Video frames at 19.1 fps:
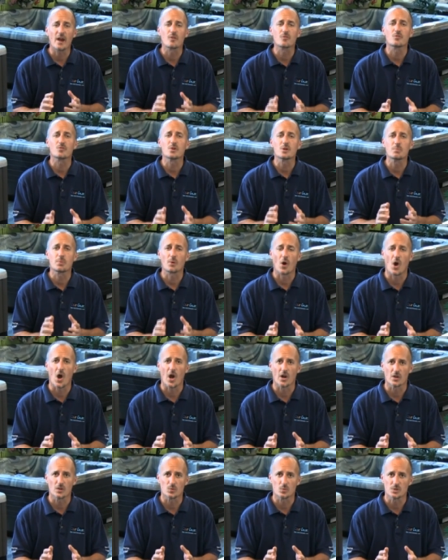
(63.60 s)
every
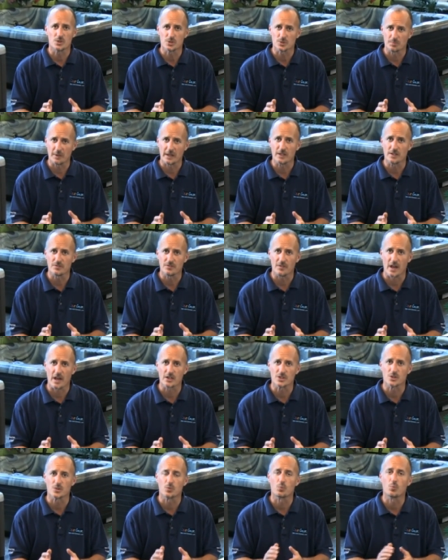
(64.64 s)
product, which are
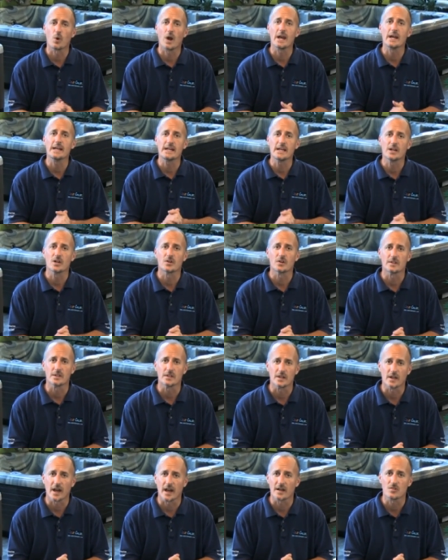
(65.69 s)
manufactured right here in the
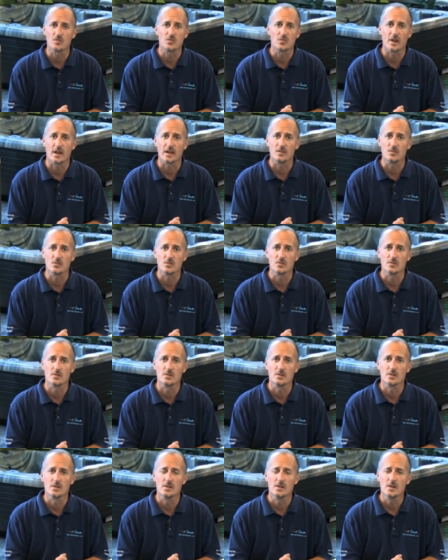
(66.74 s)
United States.
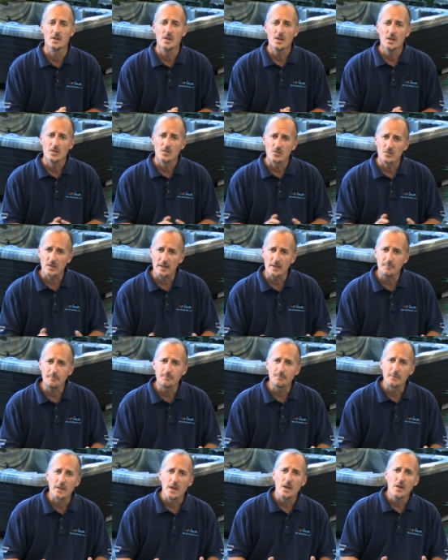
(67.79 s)
See,
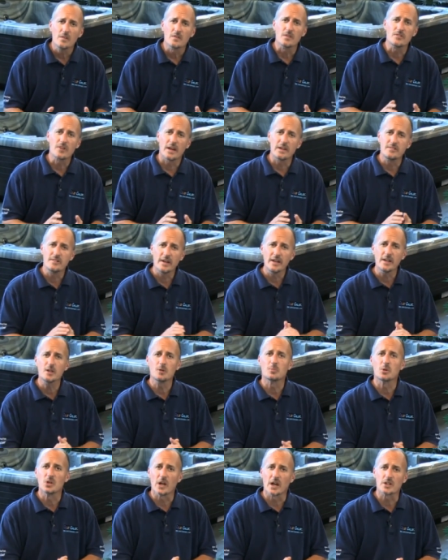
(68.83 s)
the
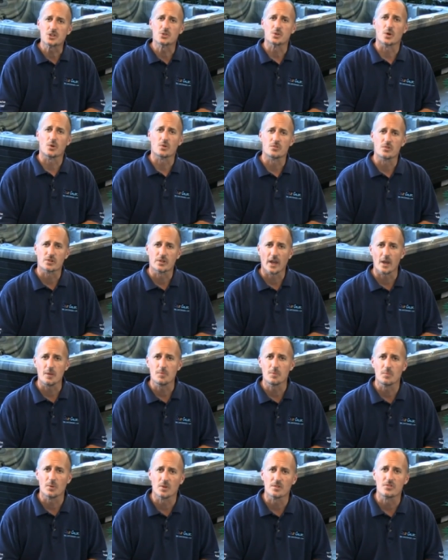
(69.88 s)
titanium electrodes are
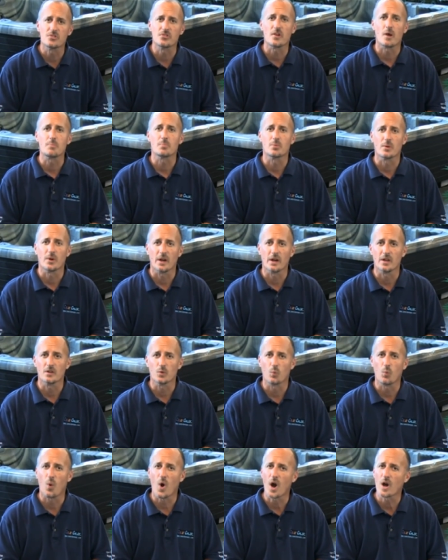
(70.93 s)
capable of separating the
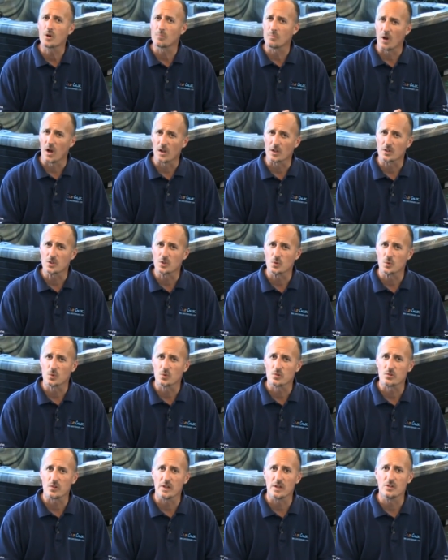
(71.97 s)
water
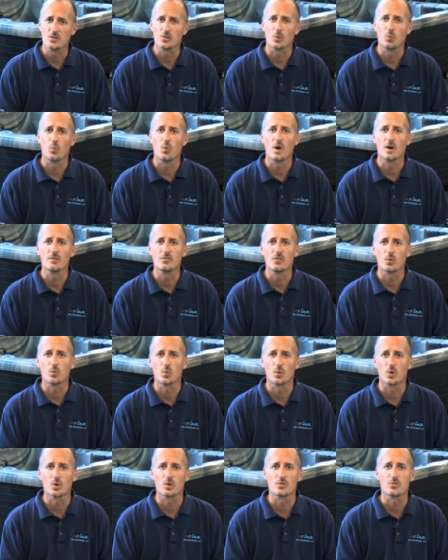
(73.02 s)
molecules into one of the
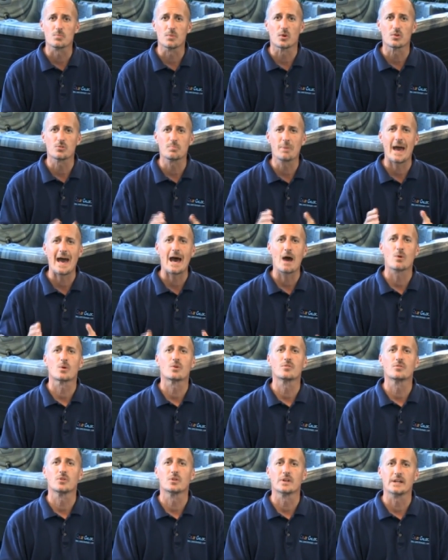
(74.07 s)
world's most
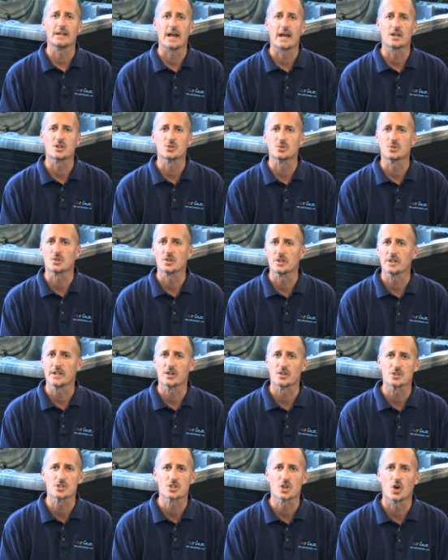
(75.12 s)
powerful and natural
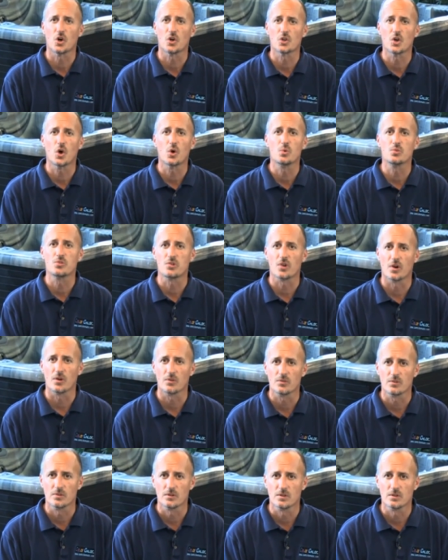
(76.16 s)
cleaners called ozone.